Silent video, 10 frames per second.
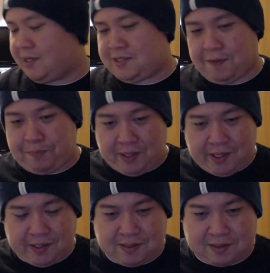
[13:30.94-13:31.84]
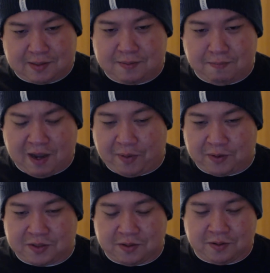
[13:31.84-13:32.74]
Next up is one
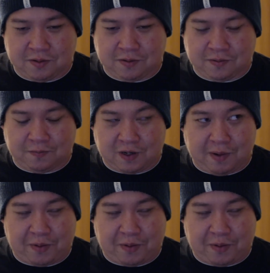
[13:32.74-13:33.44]
of